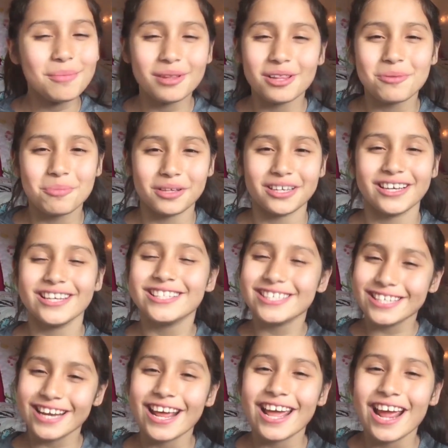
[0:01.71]
I'm Olivia
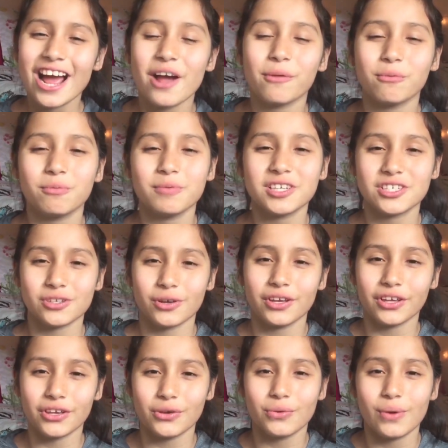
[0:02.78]
and today I will be
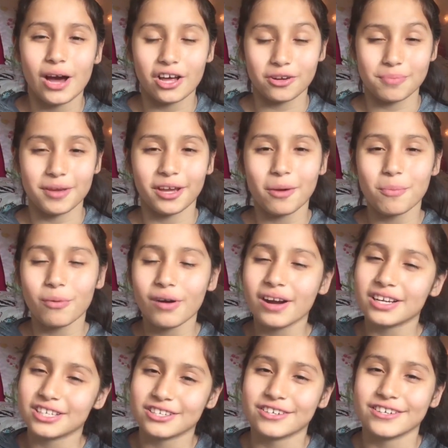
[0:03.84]
showing you how to make
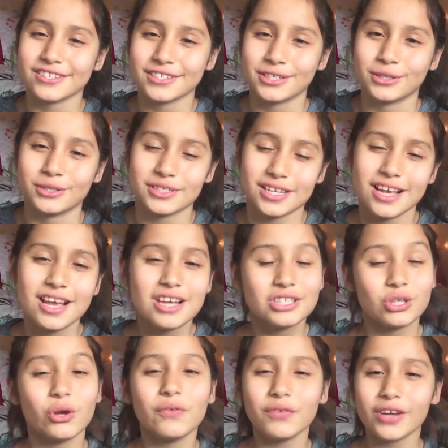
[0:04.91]
borax crystals.
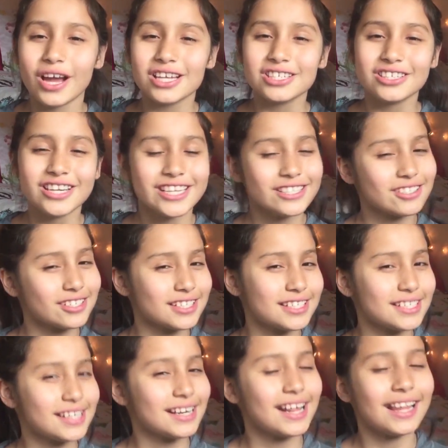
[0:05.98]
So if you guys are
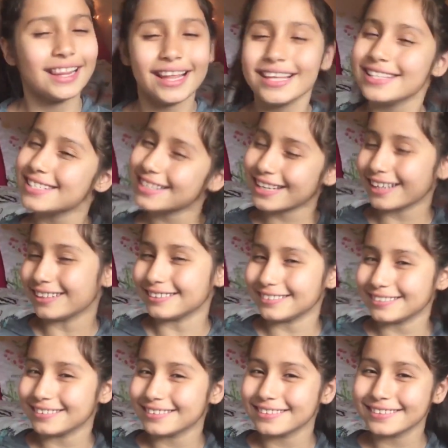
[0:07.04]
interested, let's go.